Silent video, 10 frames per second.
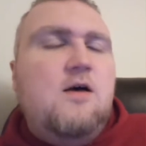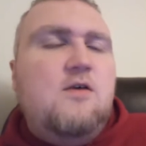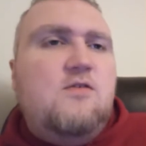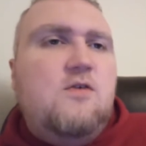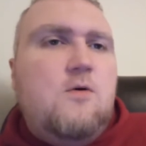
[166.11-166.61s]

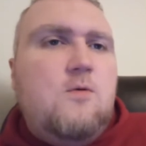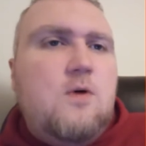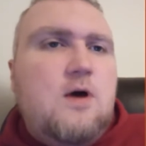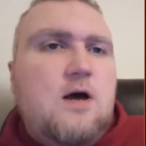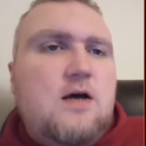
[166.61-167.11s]

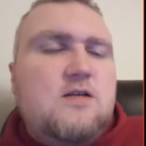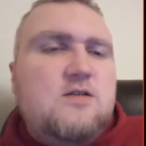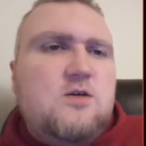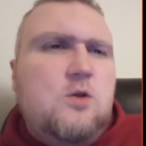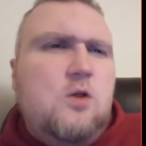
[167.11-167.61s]
So, because
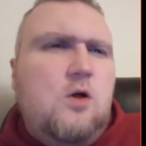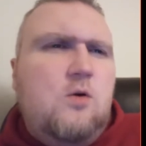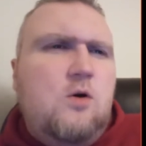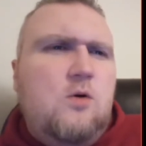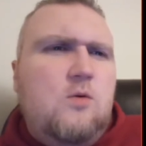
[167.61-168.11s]
uh, the
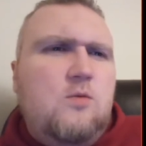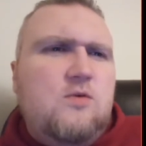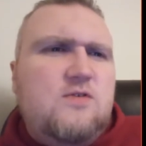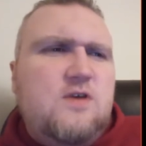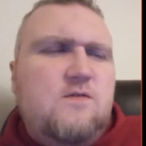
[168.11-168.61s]
logo will
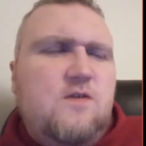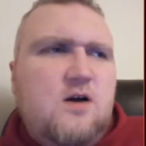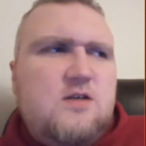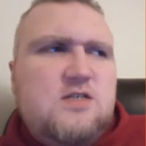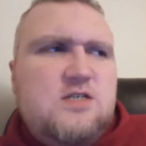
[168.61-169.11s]
say
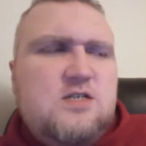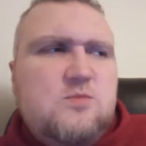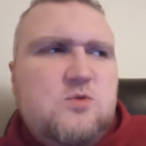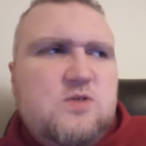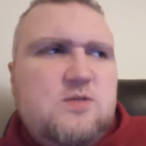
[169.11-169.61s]
Fox HD
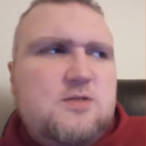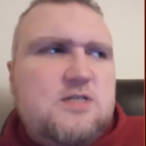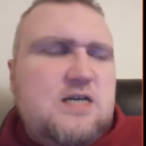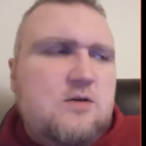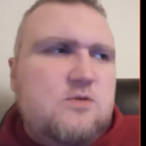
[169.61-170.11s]
Movies, but the
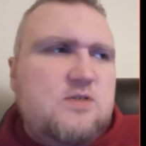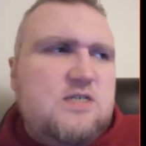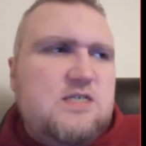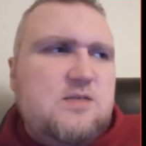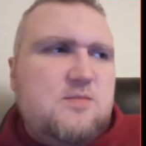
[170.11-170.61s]
title will
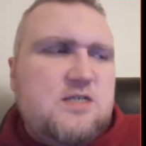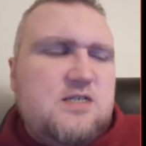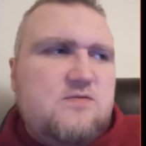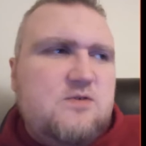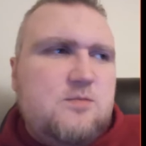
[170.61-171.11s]
say something
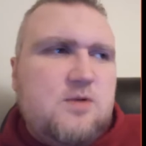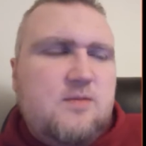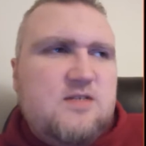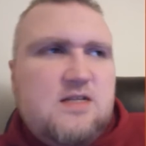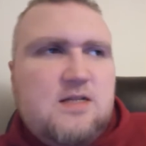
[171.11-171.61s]
different. It'll
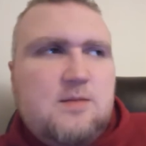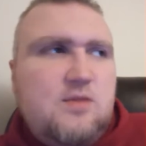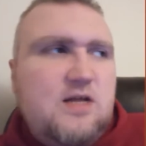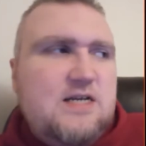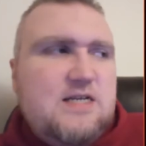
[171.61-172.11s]
probably say like
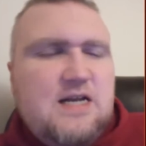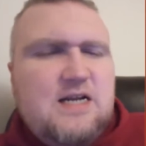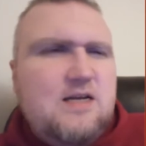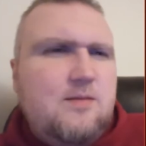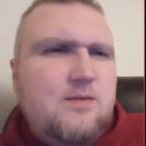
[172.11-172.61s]
Play
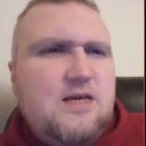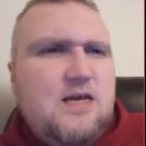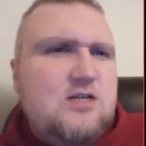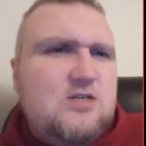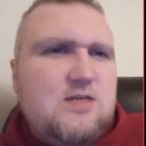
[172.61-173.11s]

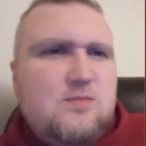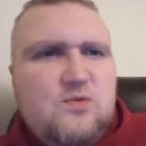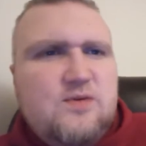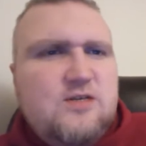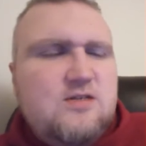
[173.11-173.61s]
1080p HD
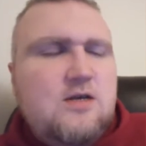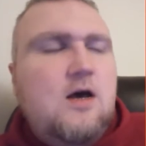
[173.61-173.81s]
Movies.